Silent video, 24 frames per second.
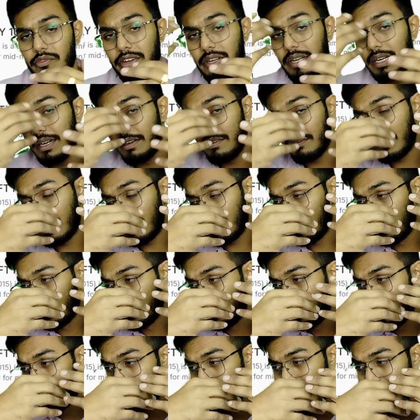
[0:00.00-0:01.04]
Wherever
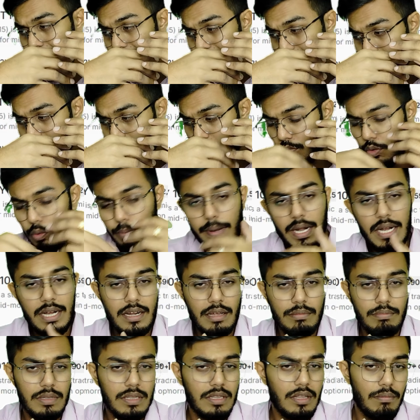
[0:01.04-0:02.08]
there is a
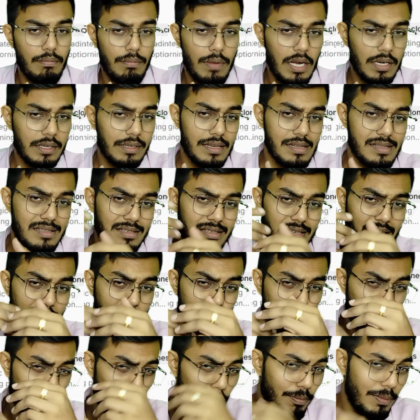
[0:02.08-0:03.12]
momentum in the markets, it
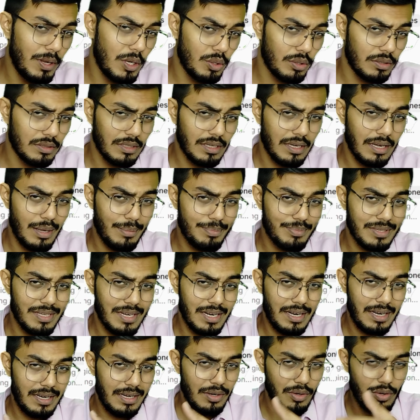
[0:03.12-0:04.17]
could be on the
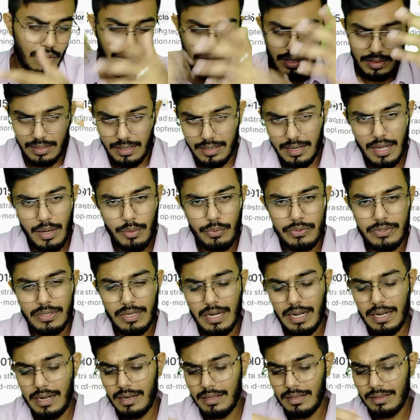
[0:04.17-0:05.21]
upside or the
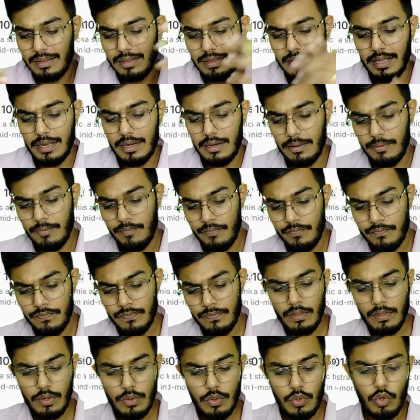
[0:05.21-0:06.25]
downside, then
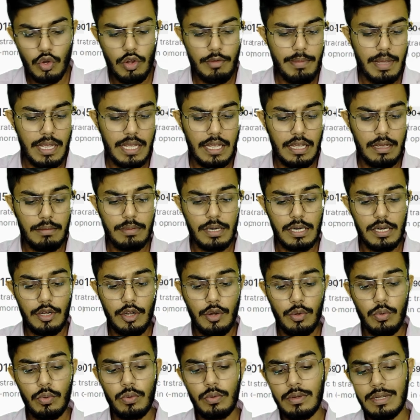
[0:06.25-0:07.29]
you'll be able
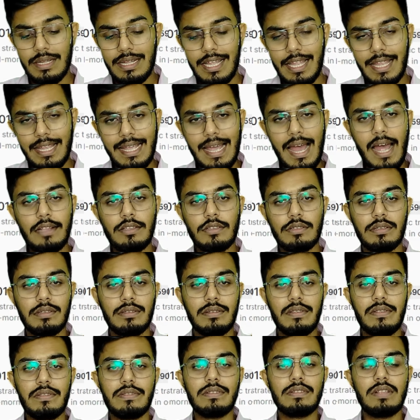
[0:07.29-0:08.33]
to catch
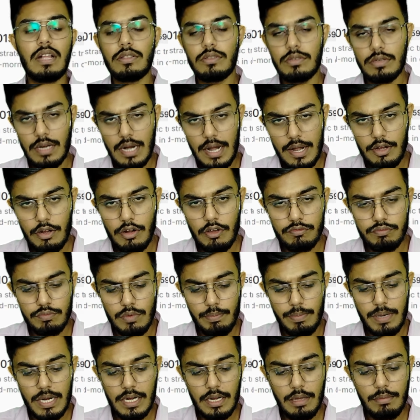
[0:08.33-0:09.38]
such kind of
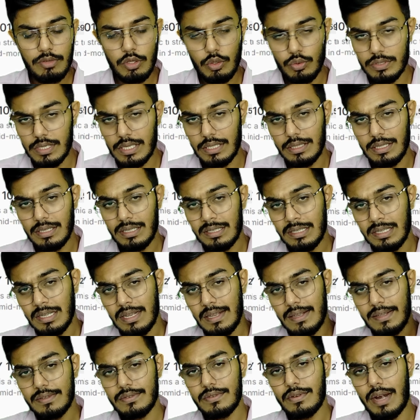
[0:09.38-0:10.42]
momentum using the
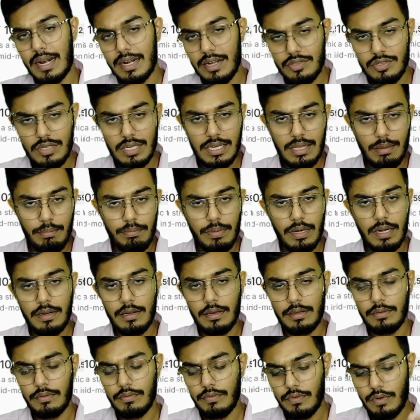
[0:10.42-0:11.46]
strategy template
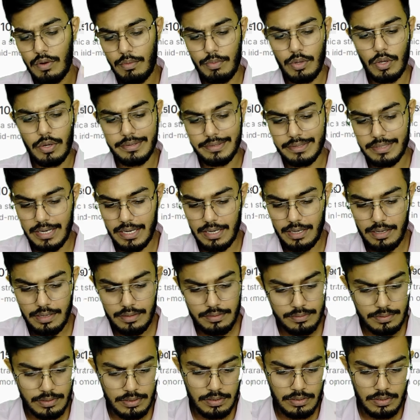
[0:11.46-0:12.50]
from your side.
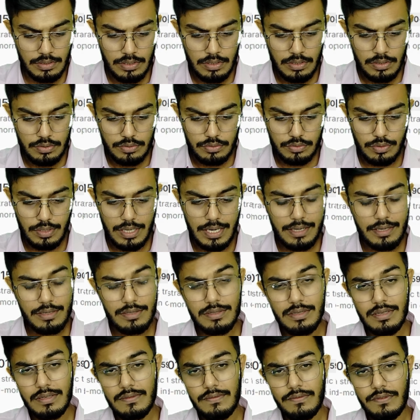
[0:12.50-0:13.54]
So let us
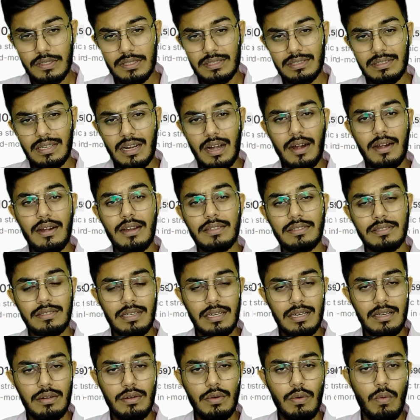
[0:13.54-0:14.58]
just first
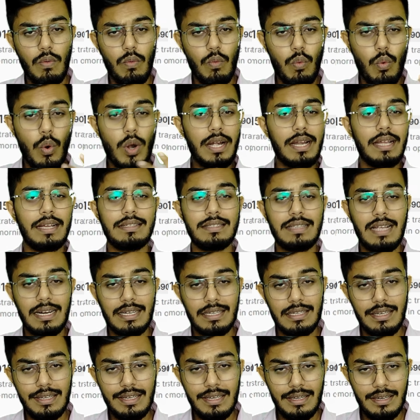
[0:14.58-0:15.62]
understand what
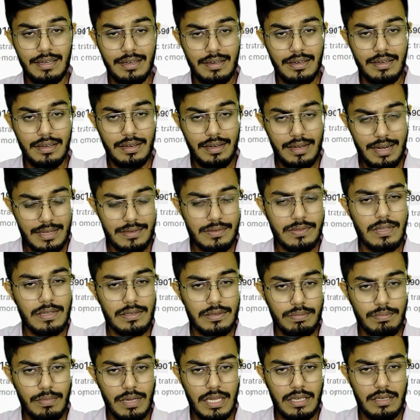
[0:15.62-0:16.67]
exactly does
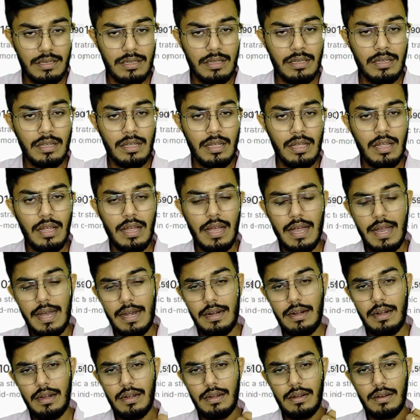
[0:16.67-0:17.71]
this mean
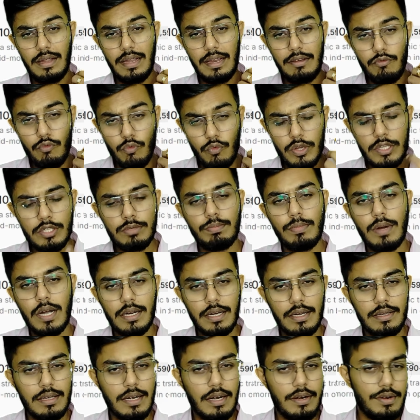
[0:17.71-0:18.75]
and in which
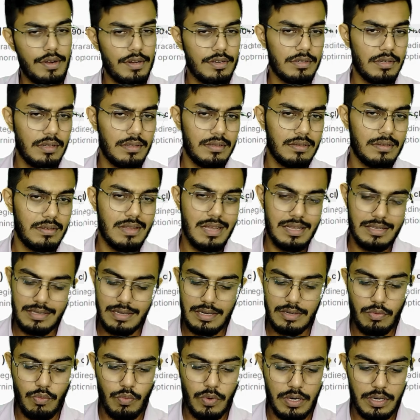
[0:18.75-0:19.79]
market conditions does
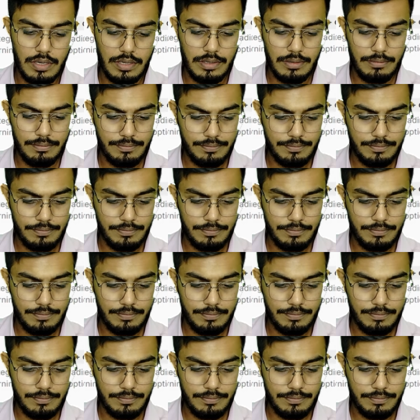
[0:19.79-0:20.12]
it work.